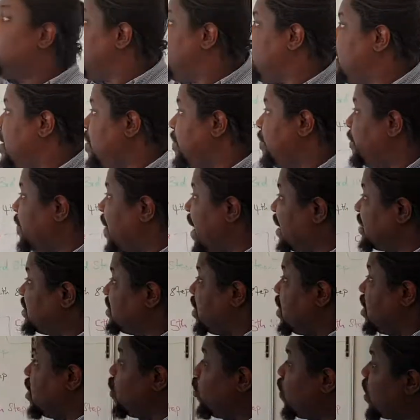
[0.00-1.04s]
impact?
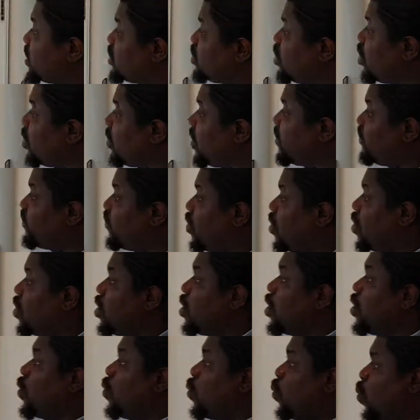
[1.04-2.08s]
Question number
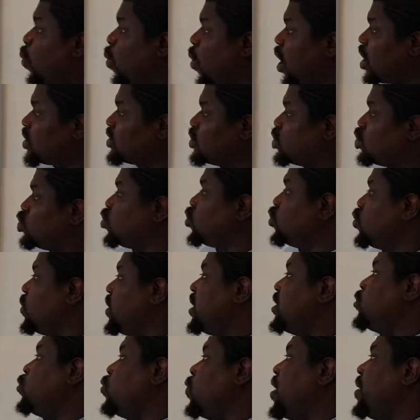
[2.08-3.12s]
4, what should
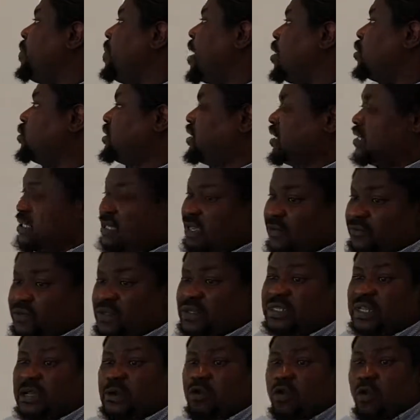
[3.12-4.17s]
we do about it? If
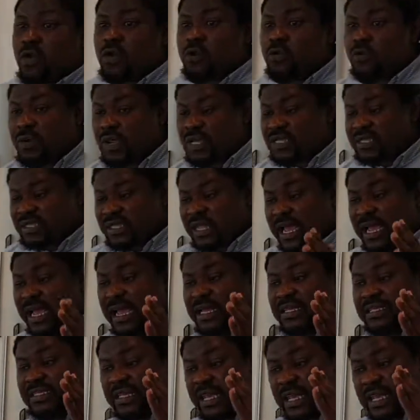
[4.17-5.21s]
it's a good risk, like
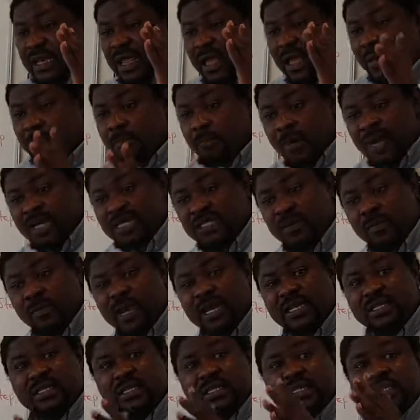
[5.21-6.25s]
I said, maximize the